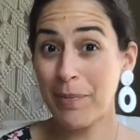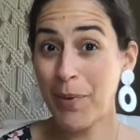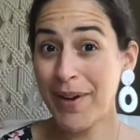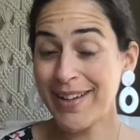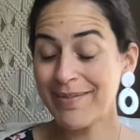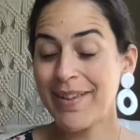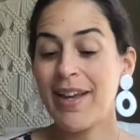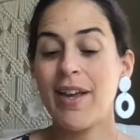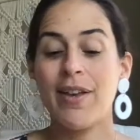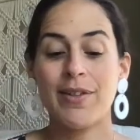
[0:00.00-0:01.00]
point.
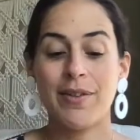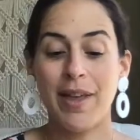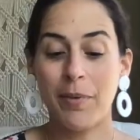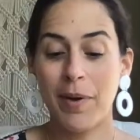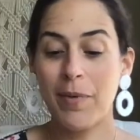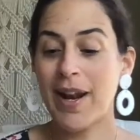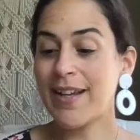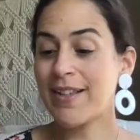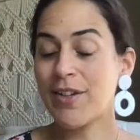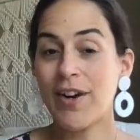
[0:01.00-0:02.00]
So that way when I
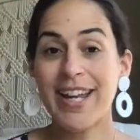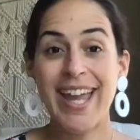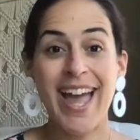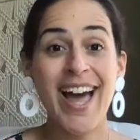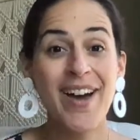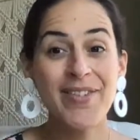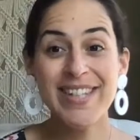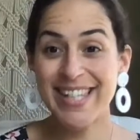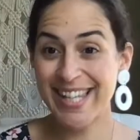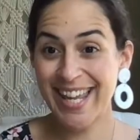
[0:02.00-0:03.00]
start
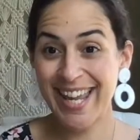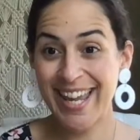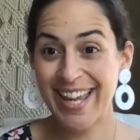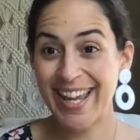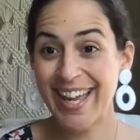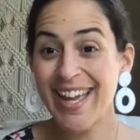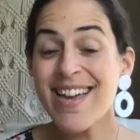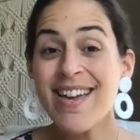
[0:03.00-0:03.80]
counting,